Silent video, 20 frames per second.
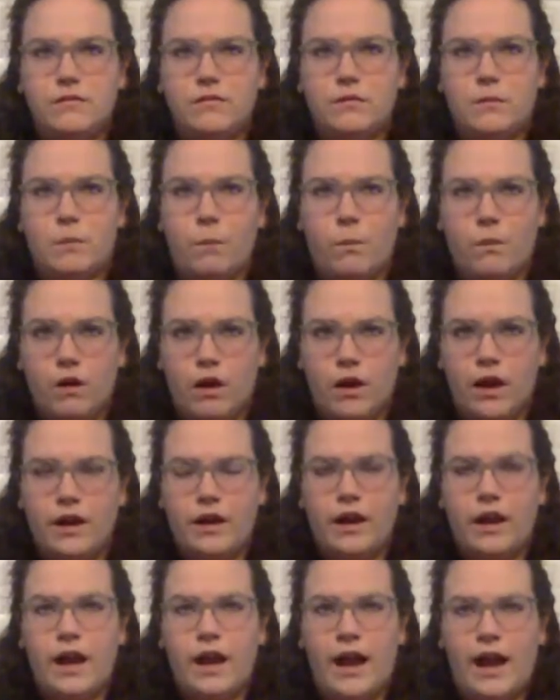what
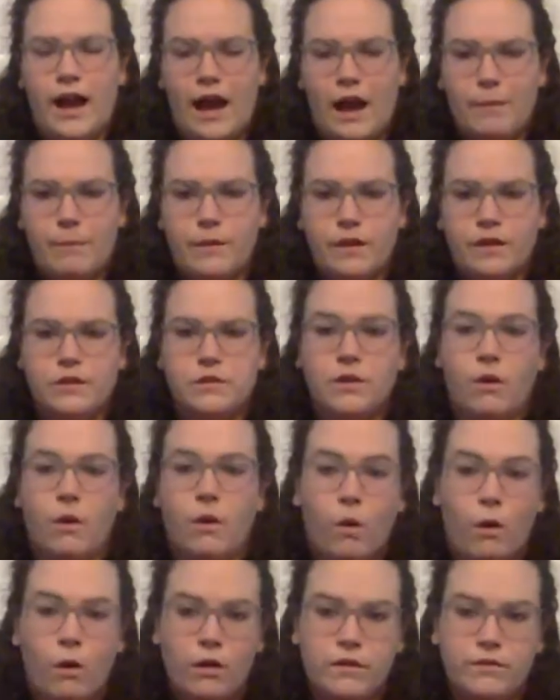happened to
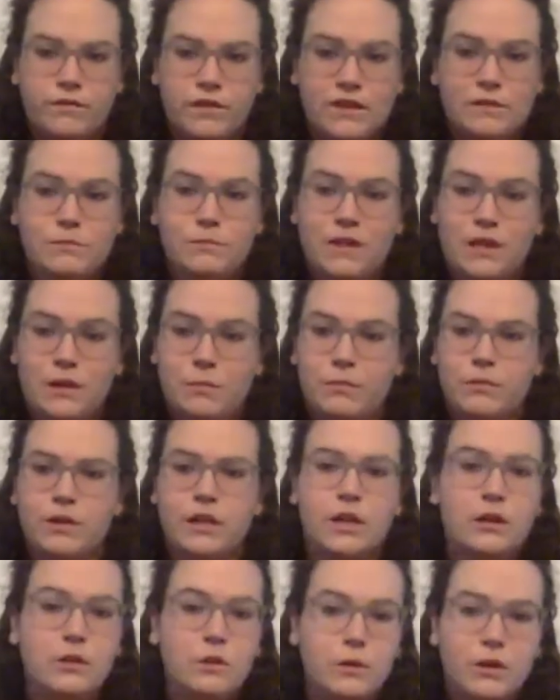all of these people,
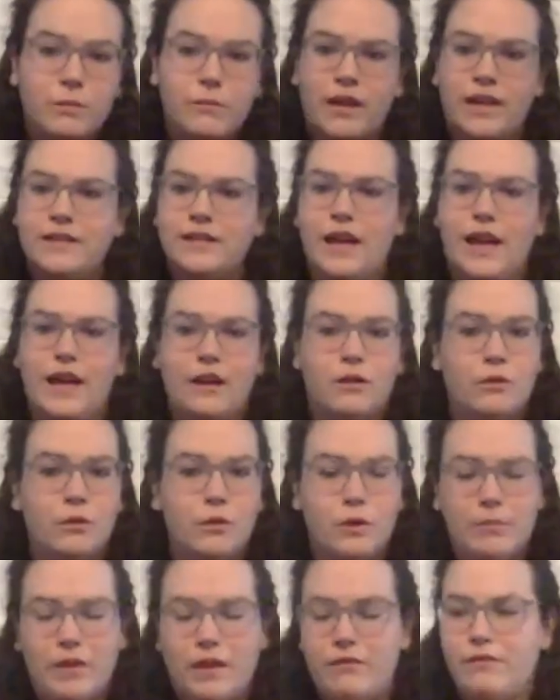including my dad,
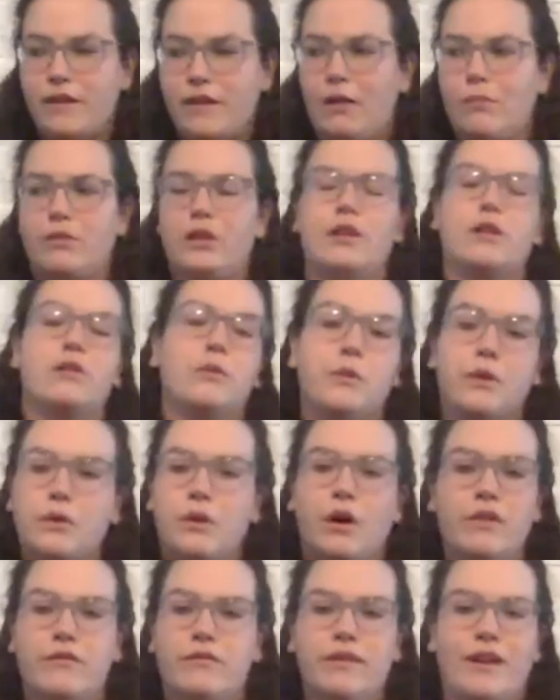including my family, including
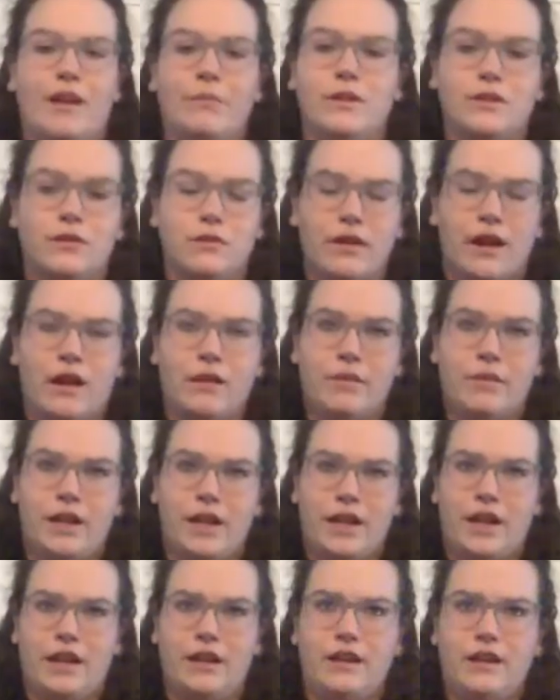all the families around
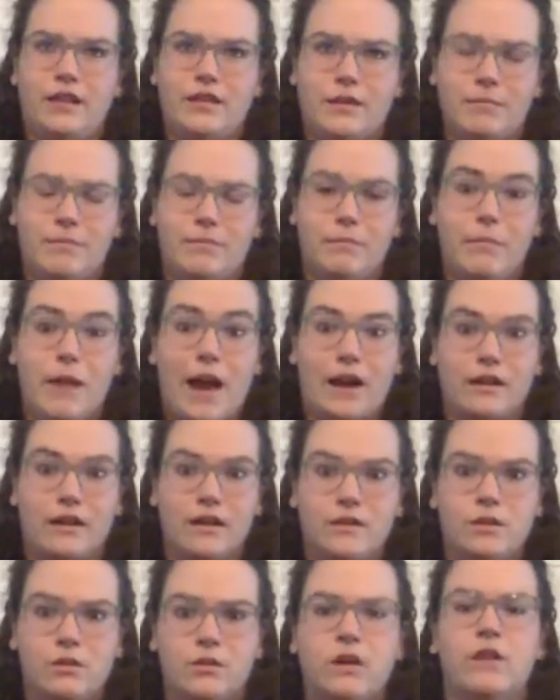me. The
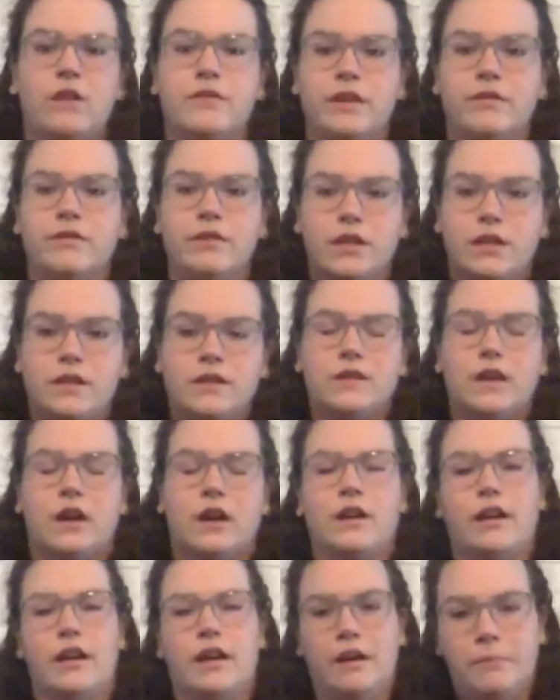magnitude of it really
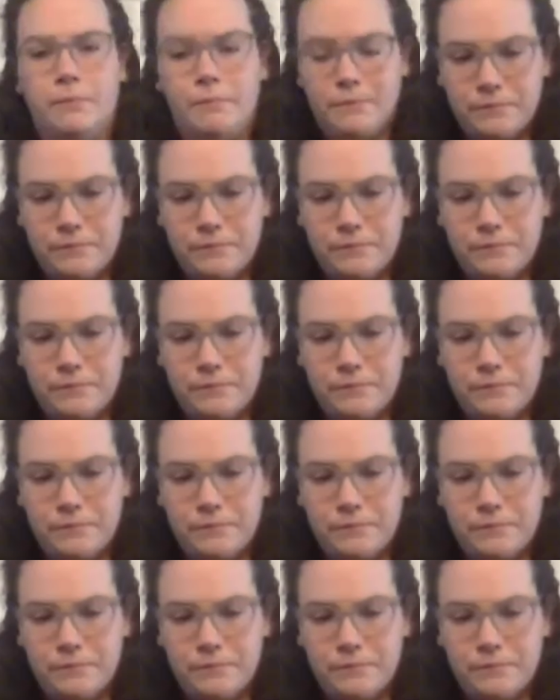sunk in.